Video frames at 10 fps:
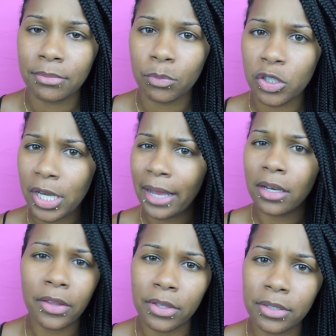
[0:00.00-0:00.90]
which had
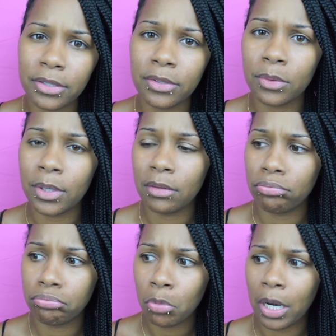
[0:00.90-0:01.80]
nothing to do with
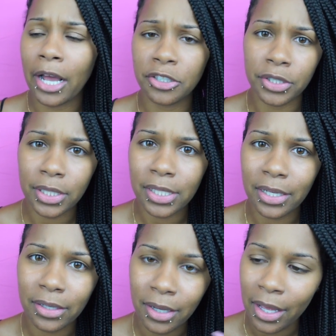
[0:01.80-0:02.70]
what I should have
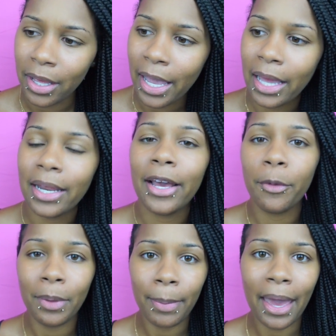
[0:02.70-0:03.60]
did. And it
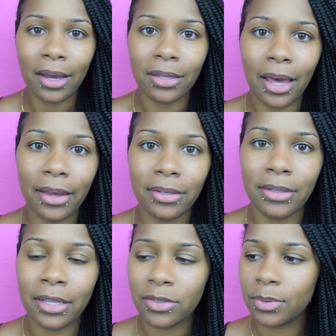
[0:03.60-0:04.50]
helped me back a lot.
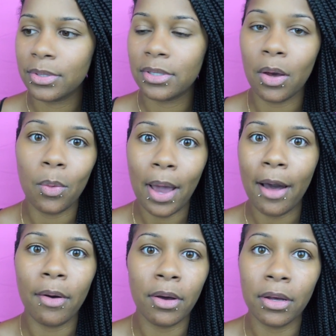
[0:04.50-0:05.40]
This was a
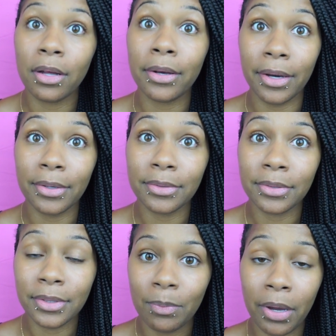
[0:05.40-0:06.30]
while ago.
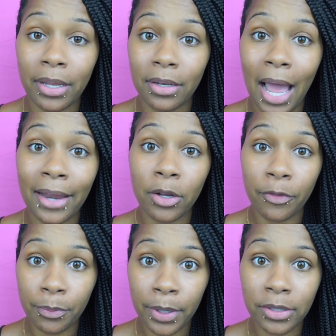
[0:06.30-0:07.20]
But I
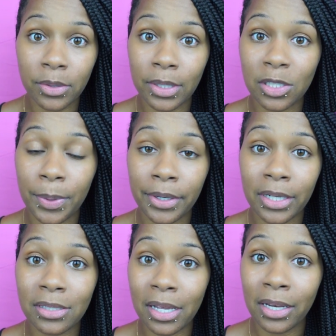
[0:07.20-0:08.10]
know from personal
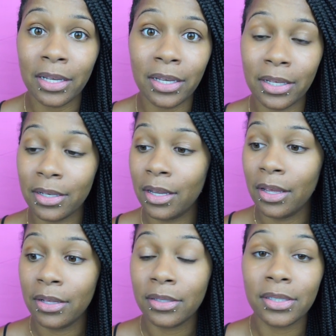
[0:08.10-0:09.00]
experience that it can
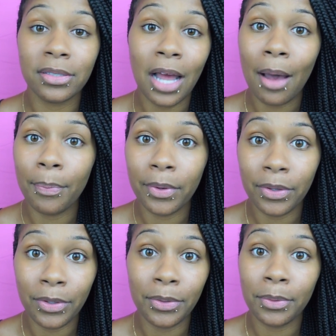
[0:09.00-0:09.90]
stop
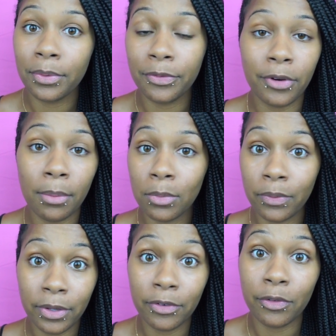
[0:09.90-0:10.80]
you from
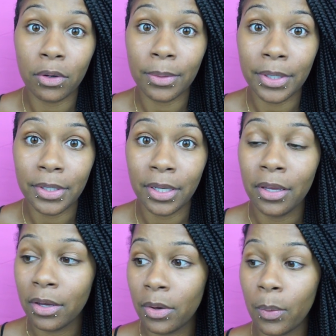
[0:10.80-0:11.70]
moving forward,
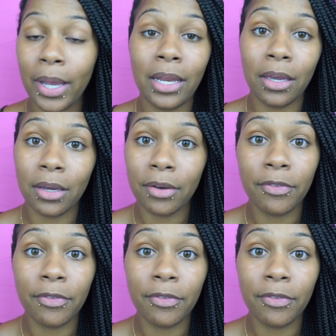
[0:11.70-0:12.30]
waiting